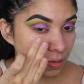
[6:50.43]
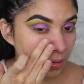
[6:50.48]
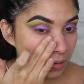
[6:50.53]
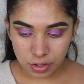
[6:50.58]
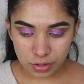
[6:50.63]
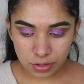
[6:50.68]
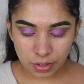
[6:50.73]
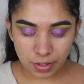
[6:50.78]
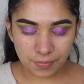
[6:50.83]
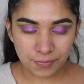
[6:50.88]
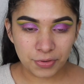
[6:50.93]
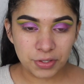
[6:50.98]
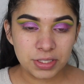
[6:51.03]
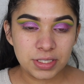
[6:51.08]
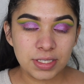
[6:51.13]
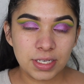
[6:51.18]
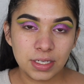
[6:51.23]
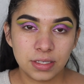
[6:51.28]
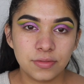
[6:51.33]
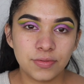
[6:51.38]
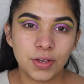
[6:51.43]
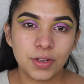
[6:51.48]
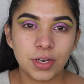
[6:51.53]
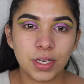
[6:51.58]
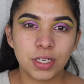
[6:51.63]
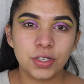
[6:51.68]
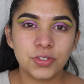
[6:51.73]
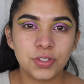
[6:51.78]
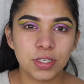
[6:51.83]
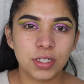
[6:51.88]
So then for today's
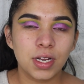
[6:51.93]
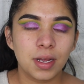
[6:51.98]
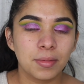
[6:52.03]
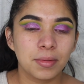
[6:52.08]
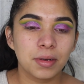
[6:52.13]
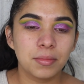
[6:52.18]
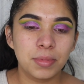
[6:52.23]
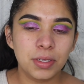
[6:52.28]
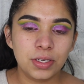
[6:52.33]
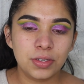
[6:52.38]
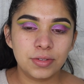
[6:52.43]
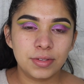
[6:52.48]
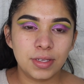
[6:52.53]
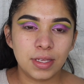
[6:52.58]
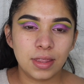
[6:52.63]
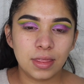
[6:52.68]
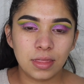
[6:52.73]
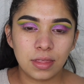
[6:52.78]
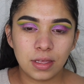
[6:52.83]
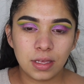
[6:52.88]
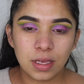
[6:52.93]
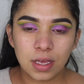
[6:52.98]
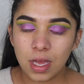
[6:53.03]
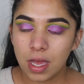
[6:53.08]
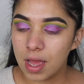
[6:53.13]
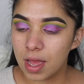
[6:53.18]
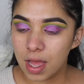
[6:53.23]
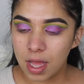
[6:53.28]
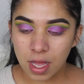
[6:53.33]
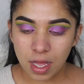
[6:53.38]
foundation, I'm going to be using the
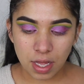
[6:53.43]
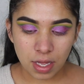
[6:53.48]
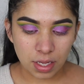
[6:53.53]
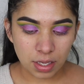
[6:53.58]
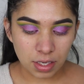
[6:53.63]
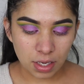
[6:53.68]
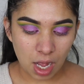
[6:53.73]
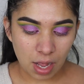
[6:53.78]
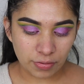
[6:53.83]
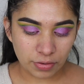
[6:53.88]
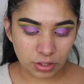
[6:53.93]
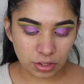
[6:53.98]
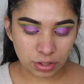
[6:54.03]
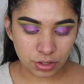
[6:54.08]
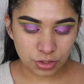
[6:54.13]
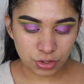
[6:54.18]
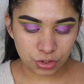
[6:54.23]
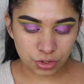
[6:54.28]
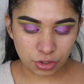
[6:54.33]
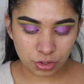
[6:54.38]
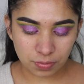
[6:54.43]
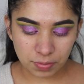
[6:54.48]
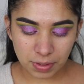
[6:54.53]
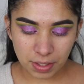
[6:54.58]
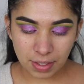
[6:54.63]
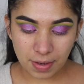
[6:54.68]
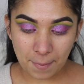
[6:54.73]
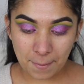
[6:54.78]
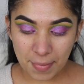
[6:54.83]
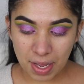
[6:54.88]
CoverGirl True
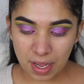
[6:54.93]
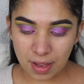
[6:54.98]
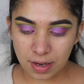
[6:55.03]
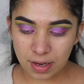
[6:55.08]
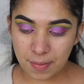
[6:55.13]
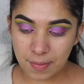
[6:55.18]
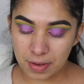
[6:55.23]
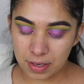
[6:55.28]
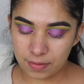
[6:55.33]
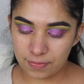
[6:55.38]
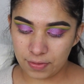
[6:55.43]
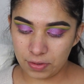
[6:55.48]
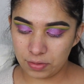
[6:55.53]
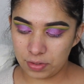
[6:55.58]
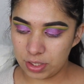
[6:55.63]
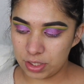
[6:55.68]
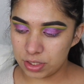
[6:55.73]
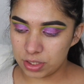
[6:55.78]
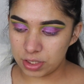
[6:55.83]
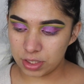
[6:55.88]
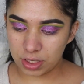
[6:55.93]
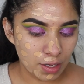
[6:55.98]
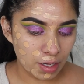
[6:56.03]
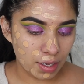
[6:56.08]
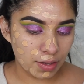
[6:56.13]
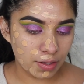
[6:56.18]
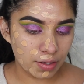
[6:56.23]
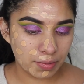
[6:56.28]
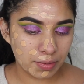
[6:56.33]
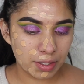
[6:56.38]
Blend Matte Made Foundation.
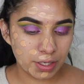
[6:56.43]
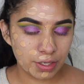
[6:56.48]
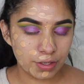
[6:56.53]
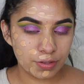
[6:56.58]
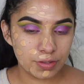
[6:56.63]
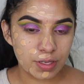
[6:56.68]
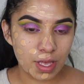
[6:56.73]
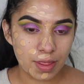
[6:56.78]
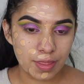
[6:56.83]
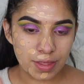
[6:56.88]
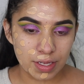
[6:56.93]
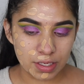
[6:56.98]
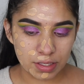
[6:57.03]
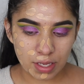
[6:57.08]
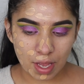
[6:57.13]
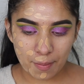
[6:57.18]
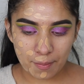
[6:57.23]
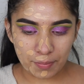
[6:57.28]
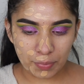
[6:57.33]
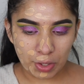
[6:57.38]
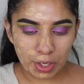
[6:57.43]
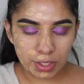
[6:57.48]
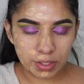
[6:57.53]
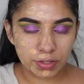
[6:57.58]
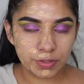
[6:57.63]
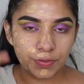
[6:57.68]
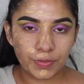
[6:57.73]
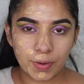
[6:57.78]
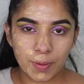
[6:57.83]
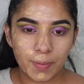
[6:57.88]
And I'm going to use this brush
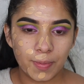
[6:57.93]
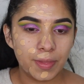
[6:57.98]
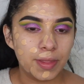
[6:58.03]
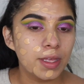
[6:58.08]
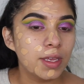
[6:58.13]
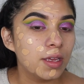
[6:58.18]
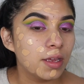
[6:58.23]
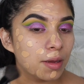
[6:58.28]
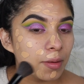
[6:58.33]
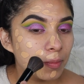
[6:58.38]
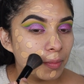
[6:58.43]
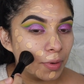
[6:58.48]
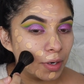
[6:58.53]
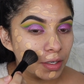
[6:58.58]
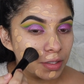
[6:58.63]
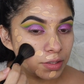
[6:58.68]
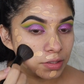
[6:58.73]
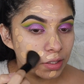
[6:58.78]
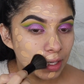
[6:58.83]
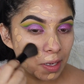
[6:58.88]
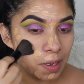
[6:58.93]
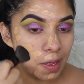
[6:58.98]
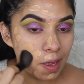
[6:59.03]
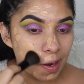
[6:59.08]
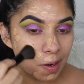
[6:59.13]
from the brush set.